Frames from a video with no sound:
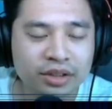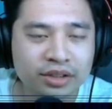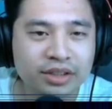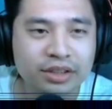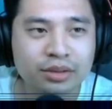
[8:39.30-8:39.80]

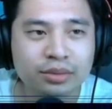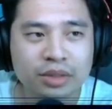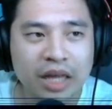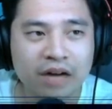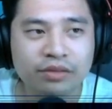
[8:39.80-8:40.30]

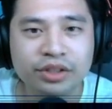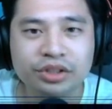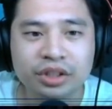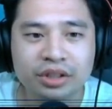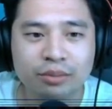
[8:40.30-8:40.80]
He's
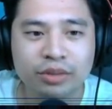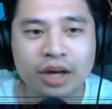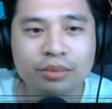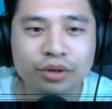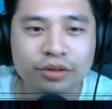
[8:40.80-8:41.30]
averaging
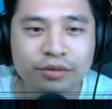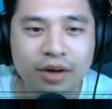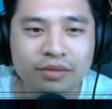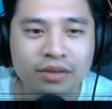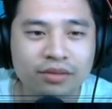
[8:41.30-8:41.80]

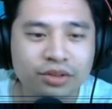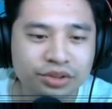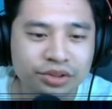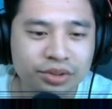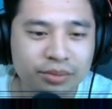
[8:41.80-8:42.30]
9.5
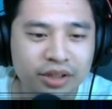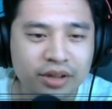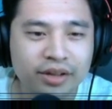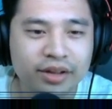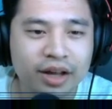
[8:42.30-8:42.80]
levels or something
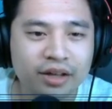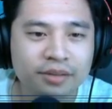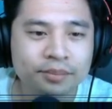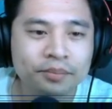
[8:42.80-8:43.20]
like that.